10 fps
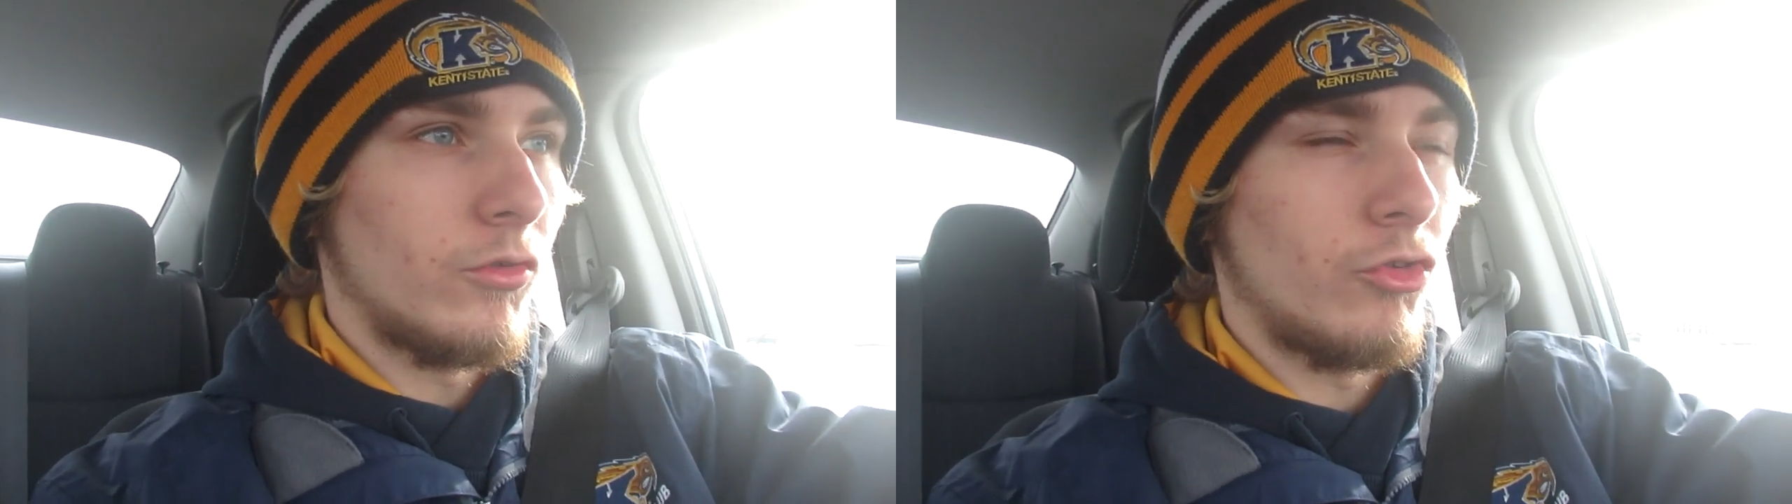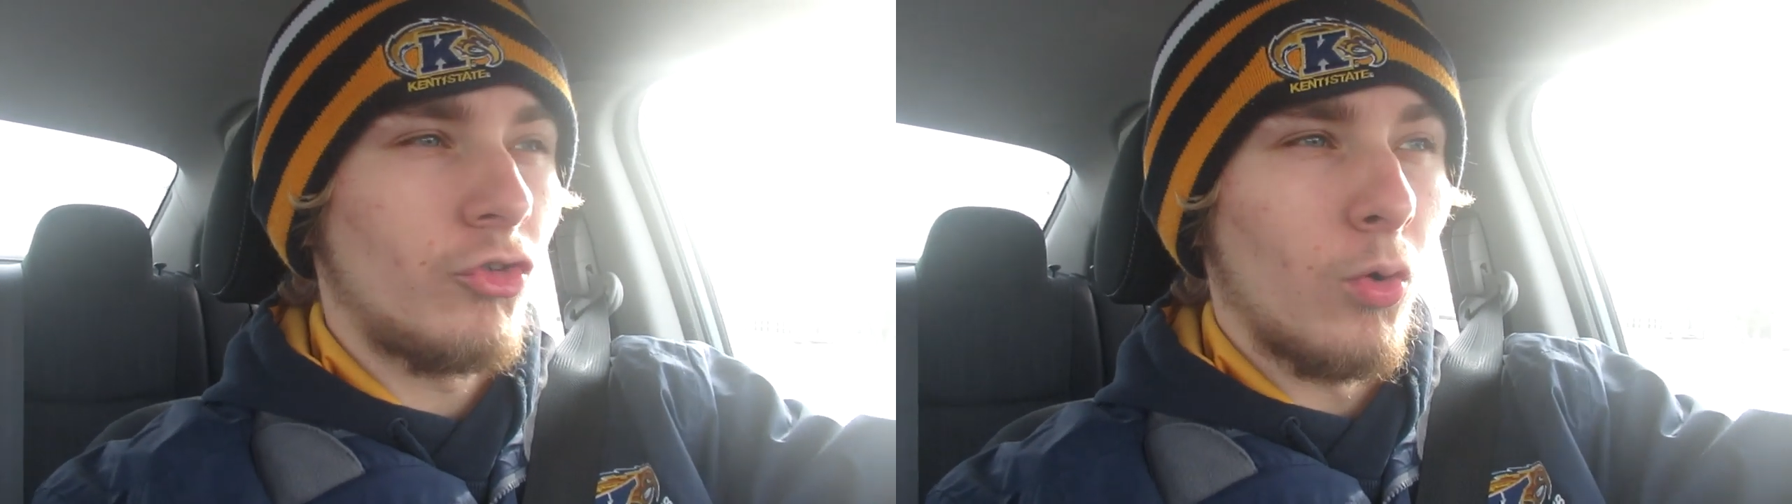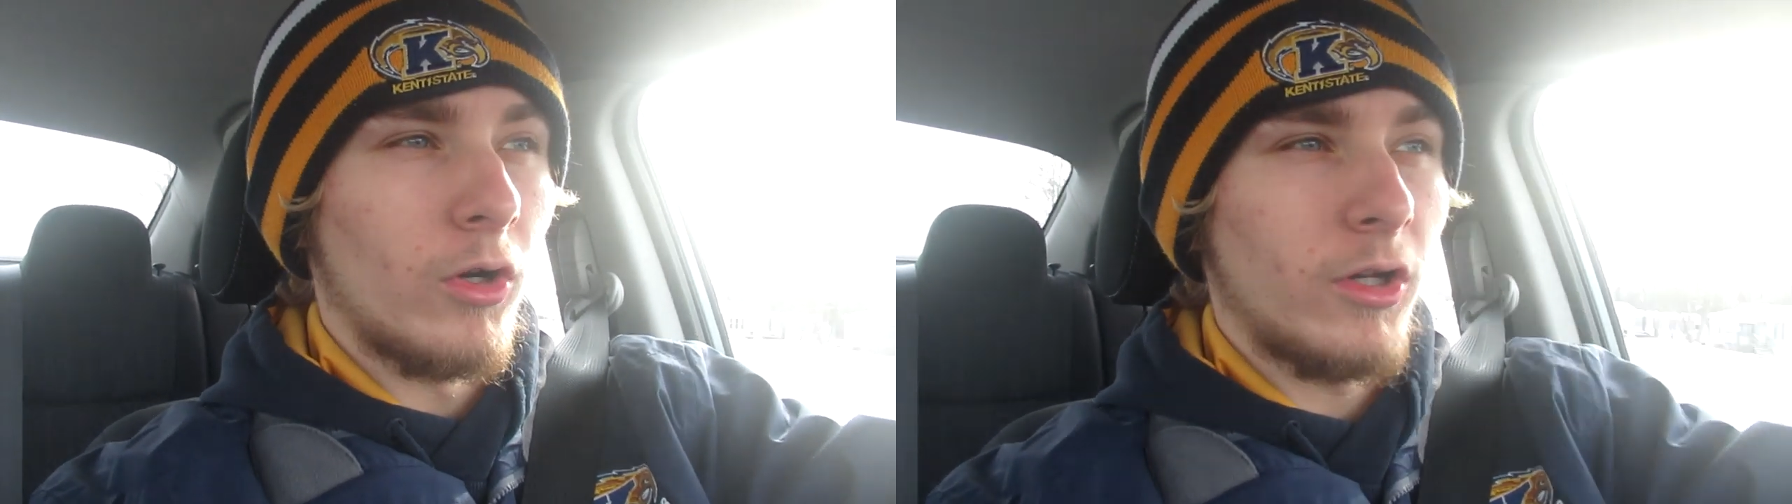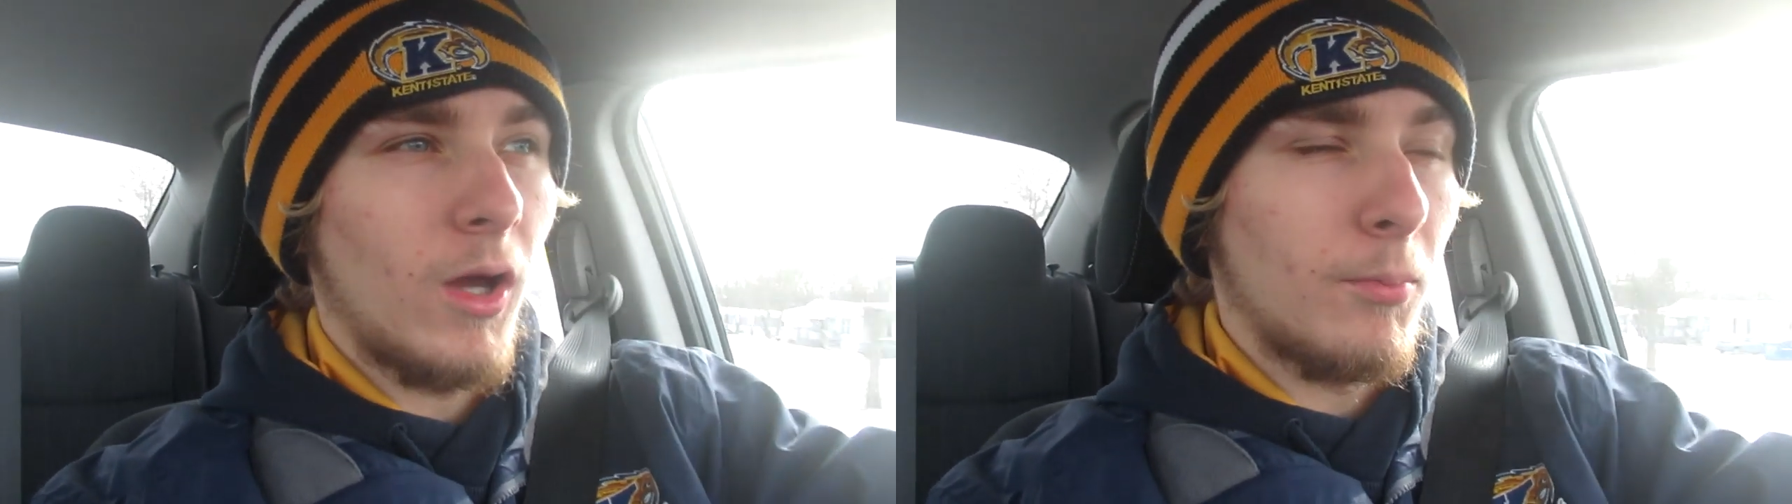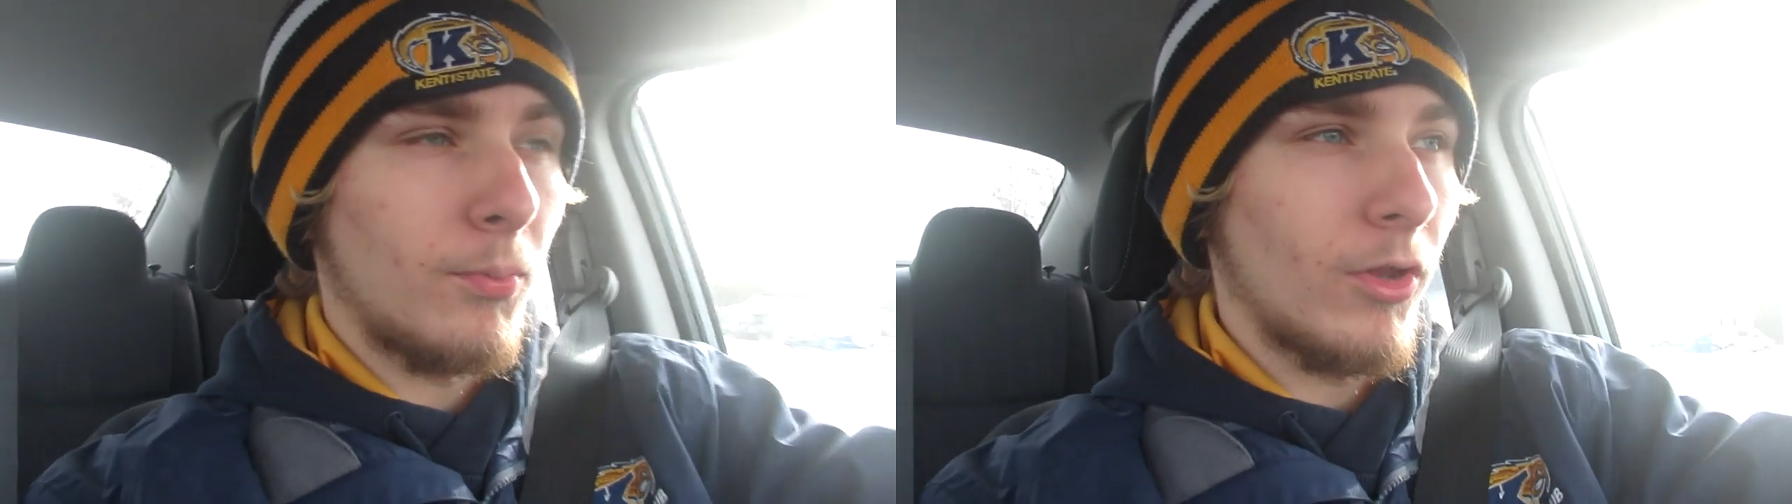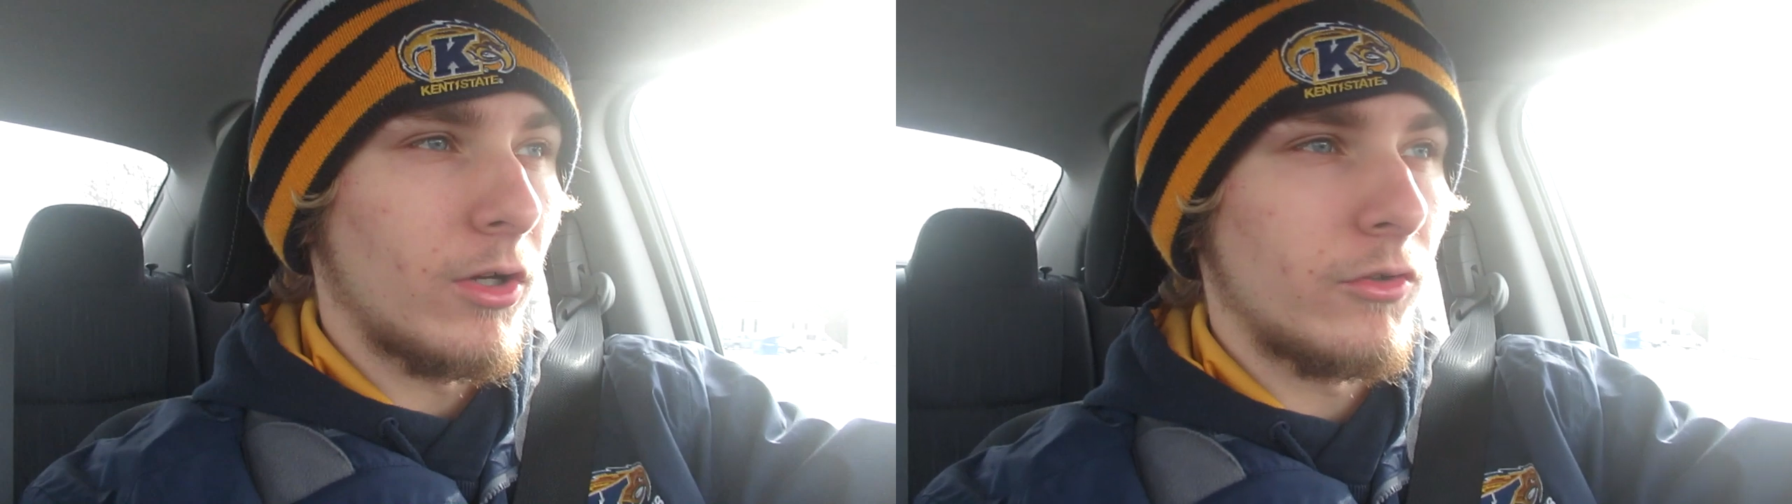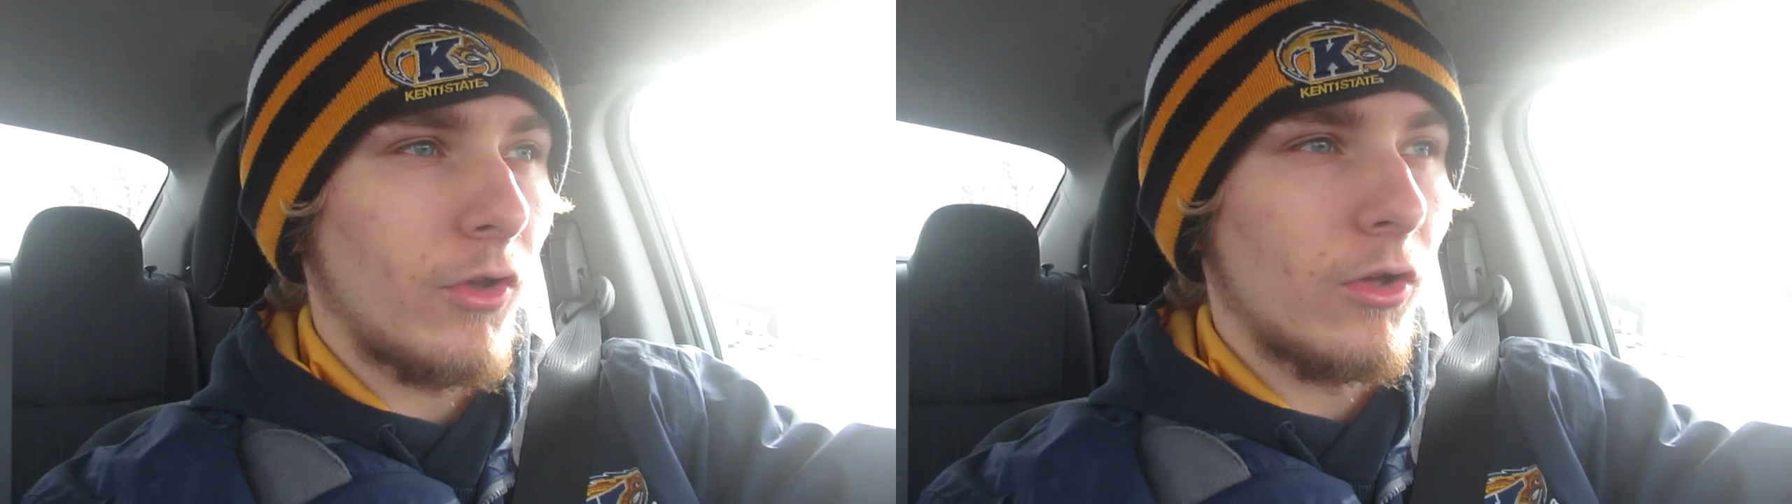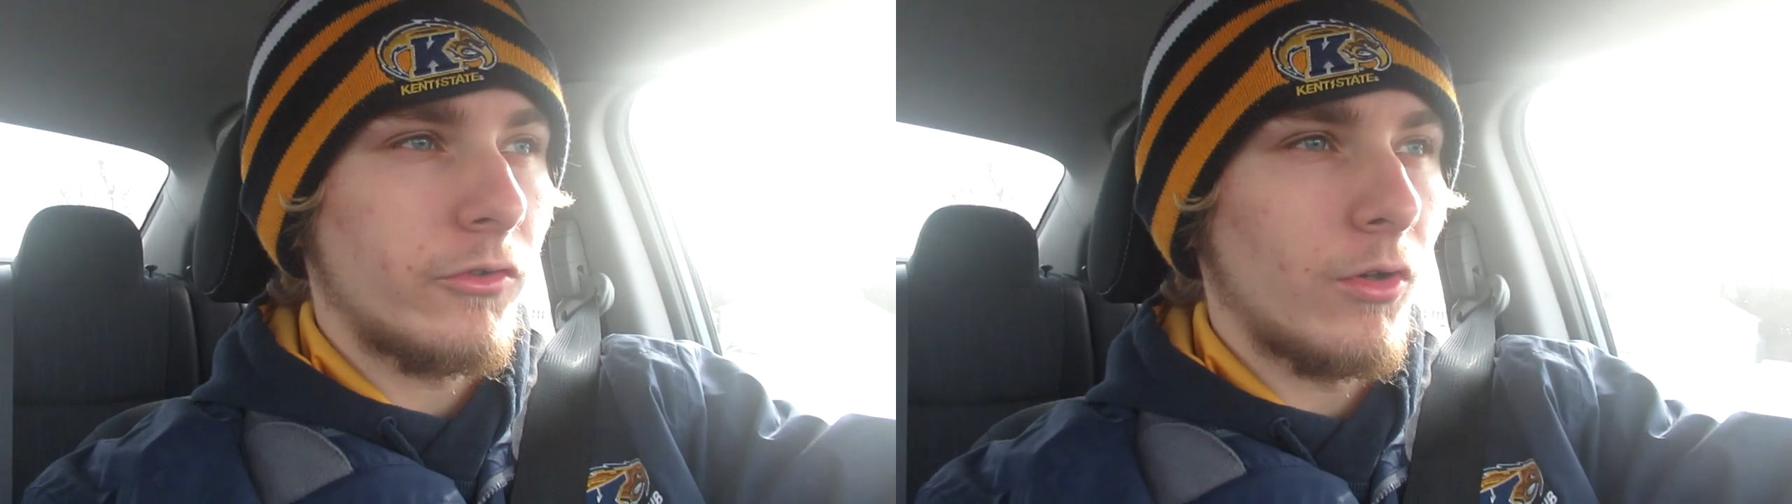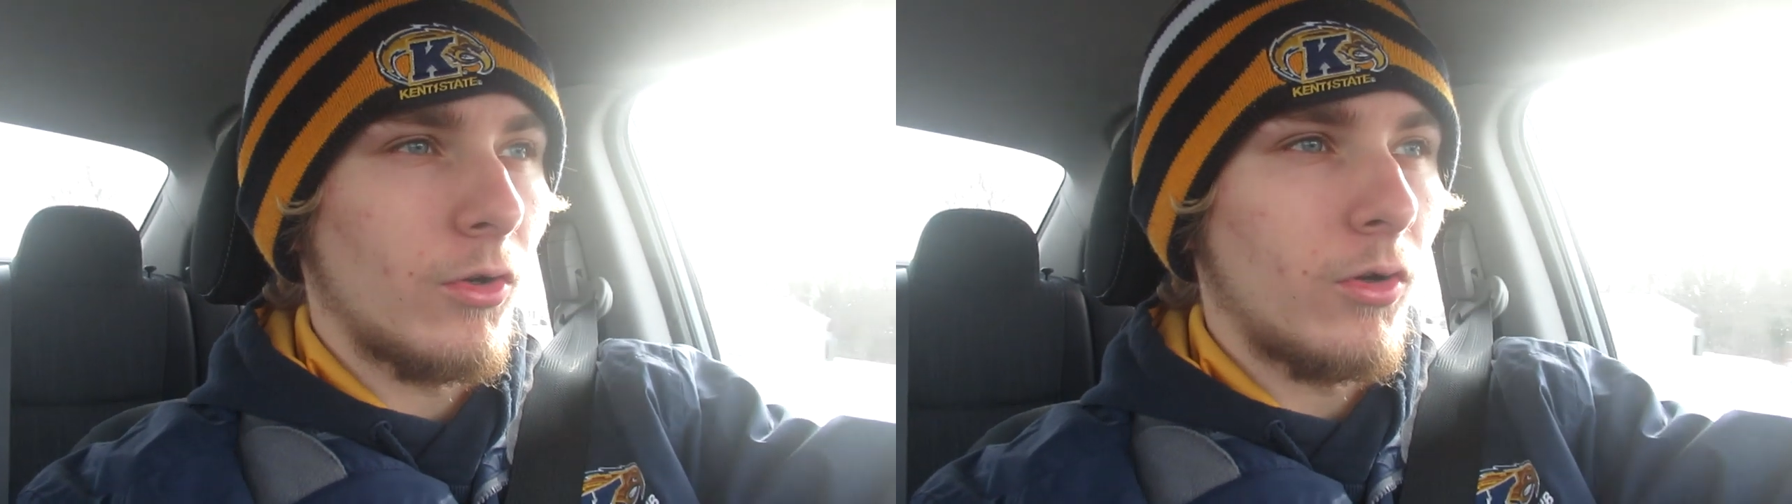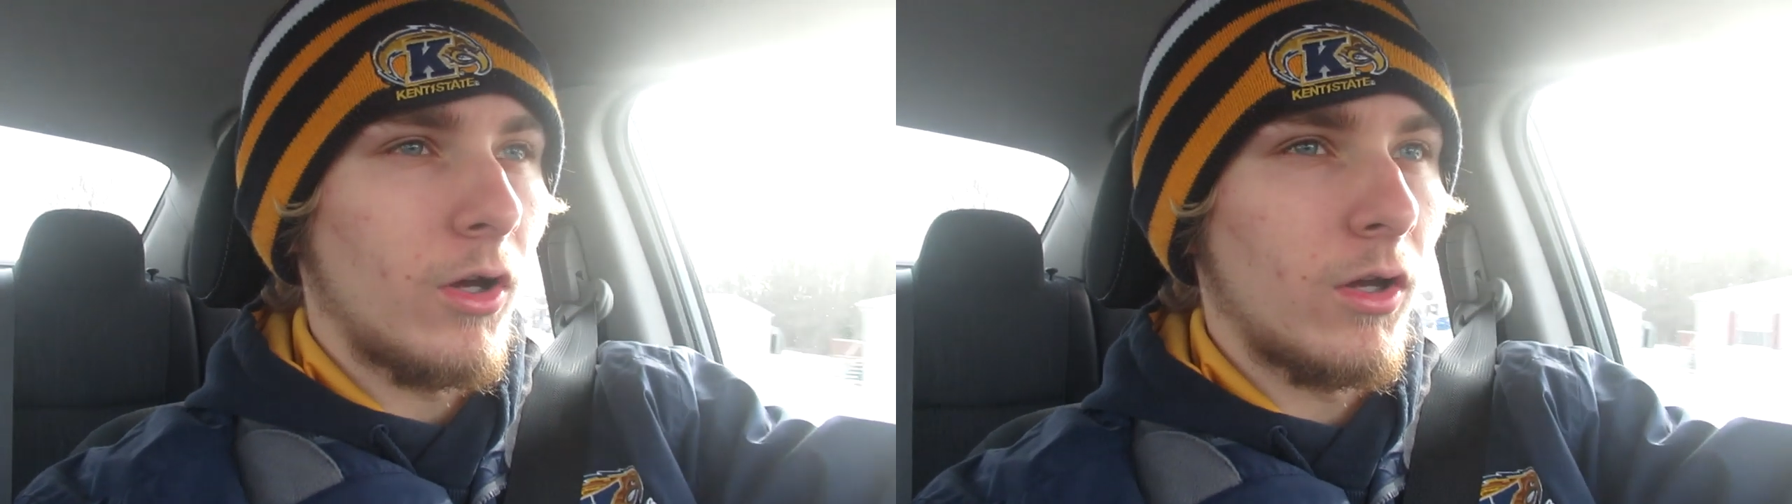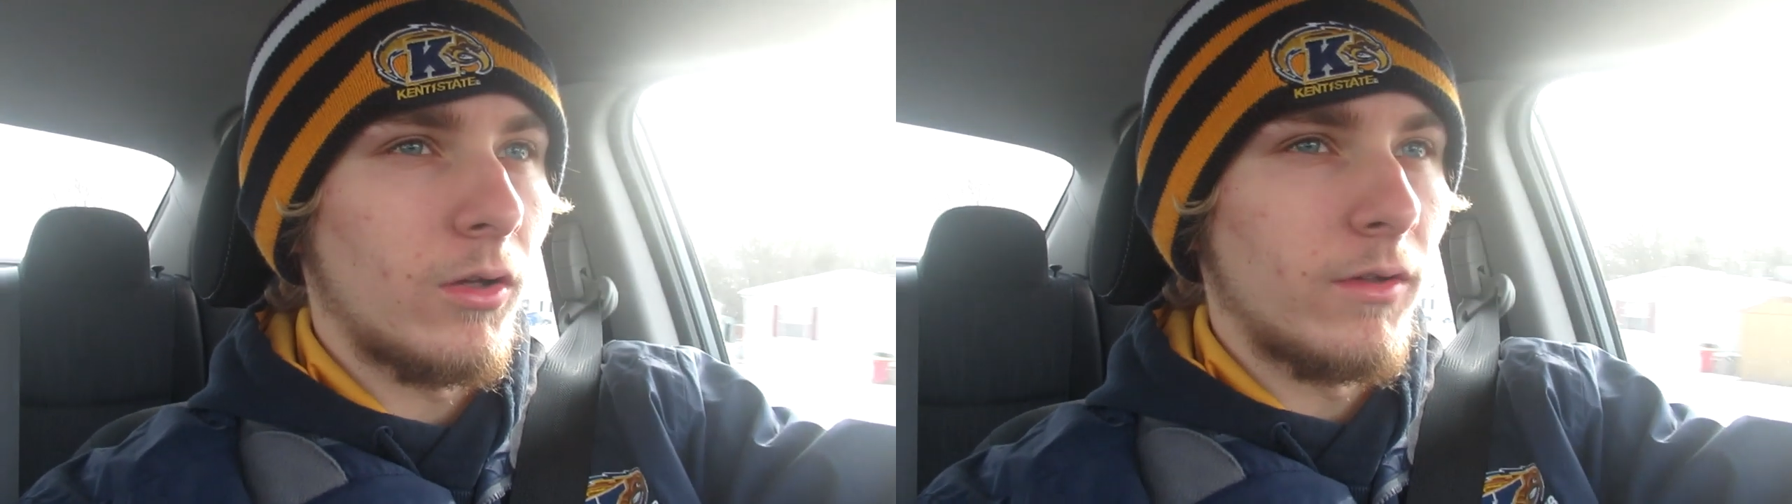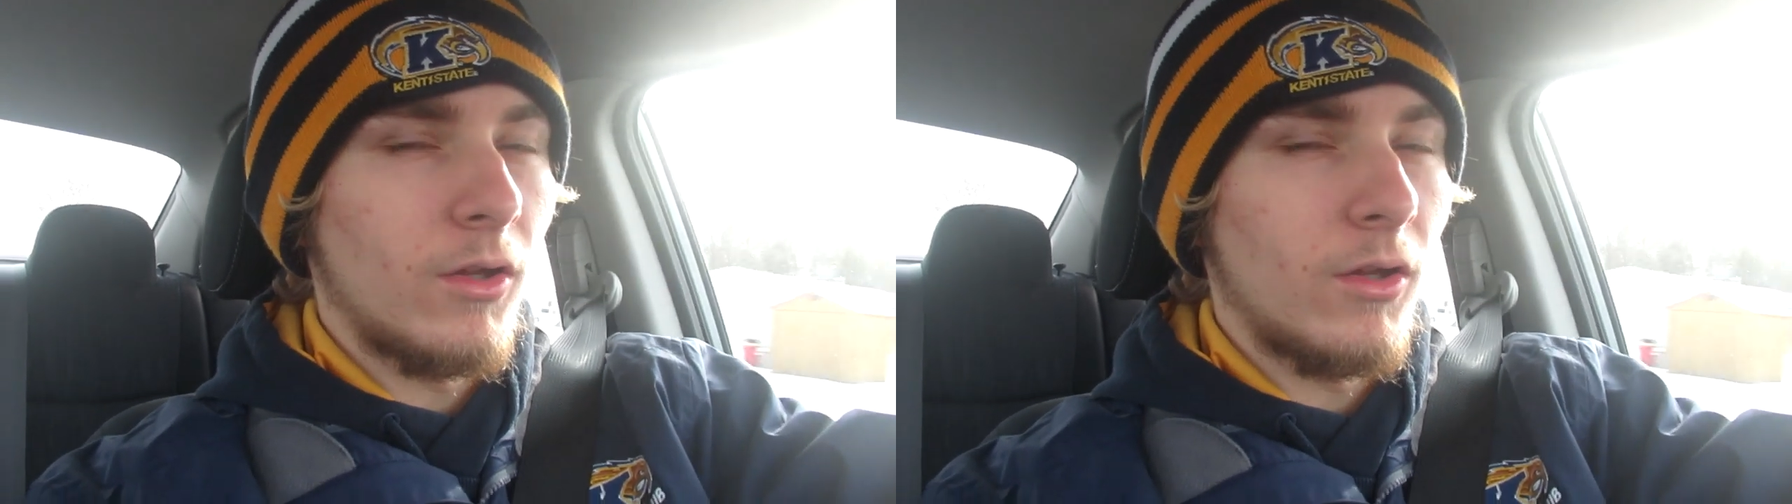short a couple players also, uh,